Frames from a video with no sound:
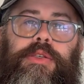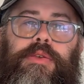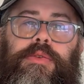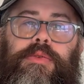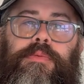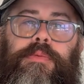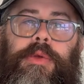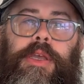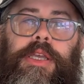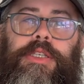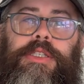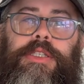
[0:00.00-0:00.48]
you
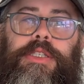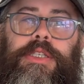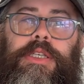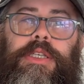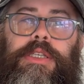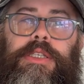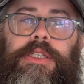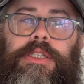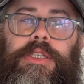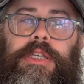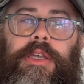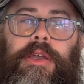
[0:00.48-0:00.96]
may
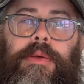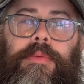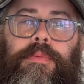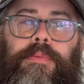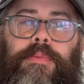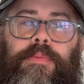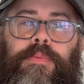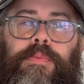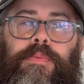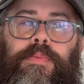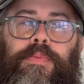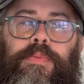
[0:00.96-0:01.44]
see
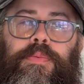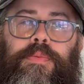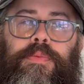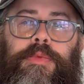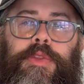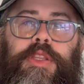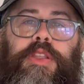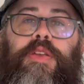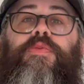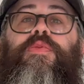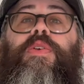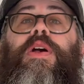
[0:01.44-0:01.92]
some
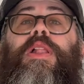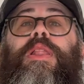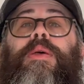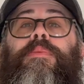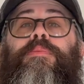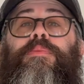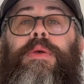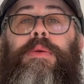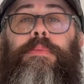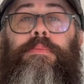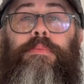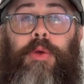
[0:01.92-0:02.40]

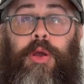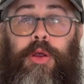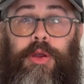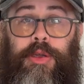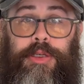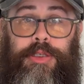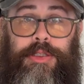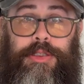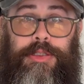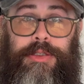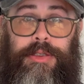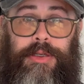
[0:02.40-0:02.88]
development
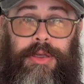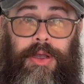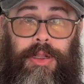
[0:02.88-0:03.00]
marks.